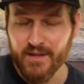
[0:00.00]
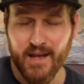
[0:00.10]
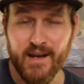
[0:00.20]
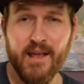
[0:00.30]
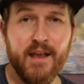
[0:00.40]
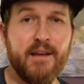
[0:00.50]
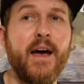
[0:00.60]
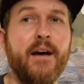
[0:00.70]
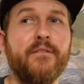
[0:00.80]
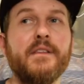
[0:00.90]

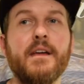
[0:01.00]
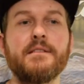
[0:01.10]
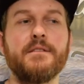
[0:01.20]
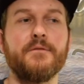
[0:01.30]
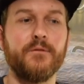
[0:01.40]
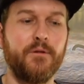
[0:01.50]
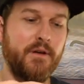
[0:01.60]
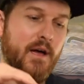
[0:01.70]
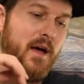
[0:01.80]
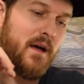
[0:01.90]
88.5 on the
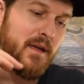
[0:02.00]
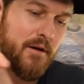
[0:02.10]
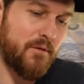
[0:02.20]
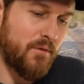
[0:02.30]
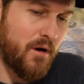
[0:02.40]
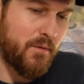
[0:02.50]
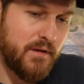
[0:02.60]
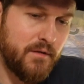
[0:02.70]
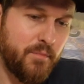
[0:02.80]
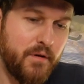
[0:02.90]
18-year-old. Can't go wrong
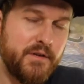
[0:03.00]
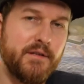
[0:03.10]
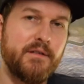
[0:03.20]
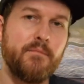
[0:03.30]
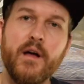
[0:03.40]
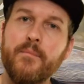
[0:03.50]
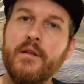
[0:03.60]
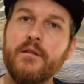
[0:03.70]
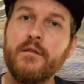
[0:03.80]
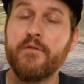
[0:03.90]
with either purchase, in my
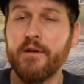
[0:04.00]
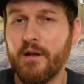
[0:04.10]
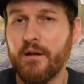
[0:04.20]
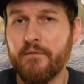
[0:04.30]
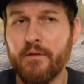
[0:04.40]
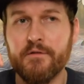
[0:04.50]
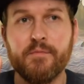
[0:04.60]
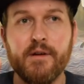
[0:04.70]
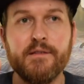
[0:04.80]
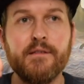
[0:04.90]
opinion, if you're getting it for those
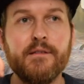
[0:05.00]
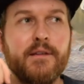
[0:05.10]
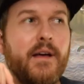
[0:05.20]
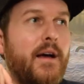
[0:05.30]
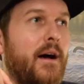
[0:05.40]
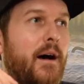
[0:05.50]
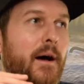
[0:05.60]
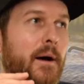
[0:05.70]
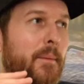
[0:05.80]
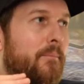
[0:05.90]
prices.
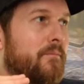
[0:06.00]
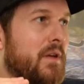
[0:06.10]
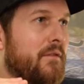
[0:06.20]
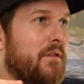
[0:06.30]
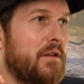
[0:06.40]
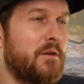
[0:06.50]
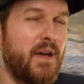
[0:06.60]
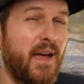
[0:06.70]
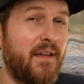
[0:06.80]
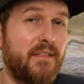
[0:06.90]
Even in the
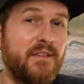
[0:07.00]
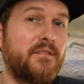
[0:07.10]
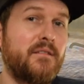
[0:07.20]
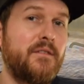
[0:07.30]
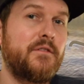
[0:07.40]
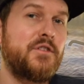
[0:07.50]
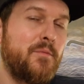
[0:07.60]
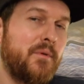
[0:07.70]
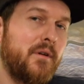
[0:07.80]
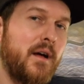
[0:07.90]
UK, I think these are even
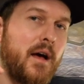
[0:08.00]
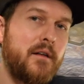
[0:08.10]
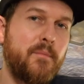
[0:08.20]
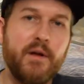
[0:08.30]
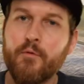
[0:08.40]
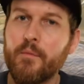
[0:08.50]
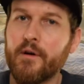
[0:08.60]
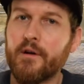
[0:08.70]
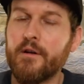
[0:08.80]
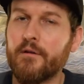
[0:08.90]
cheaper, depending on what
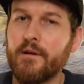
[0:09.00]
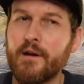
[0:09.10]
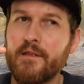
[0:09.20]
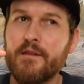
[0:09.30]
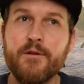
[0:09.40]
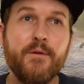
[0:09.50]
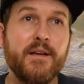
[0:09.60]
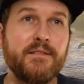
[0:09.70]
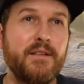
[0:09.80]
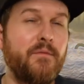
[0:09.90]
market you're in. I think the
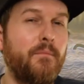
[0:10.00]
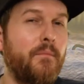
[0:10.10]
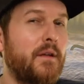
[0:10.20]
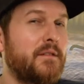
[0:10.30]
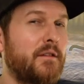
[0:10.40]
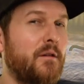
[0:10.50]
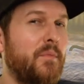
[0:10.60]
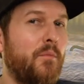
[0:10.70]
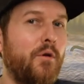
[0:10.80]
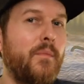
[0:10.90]
US is a little
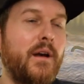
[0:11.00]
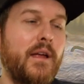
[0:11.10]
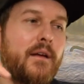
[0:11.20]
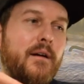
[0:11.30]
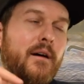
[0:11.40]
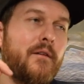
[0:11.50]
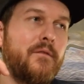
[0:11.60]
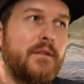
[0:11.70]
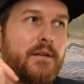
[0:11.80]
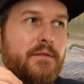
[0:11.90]
bit more money
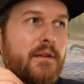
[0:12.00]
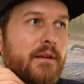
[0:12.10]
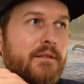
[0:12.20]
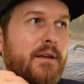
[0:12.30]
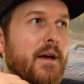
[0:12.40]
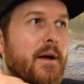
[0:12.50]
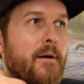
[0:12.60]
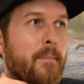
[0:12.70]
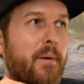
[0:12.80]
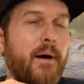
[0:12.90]
for these things.
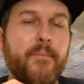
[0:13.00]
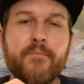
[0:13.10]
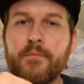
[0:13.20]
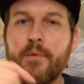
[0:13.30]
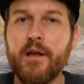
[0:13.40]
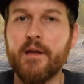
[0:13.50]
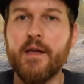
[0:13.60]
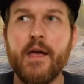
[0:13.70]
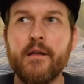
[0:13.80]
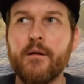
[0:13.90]
But buying in
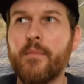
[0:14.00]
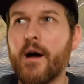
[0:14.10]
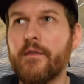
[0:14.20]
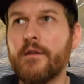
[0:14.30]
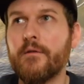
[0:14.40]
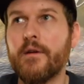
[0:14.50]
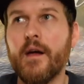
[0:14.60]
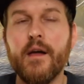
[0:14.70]
Canada, buying in the UK,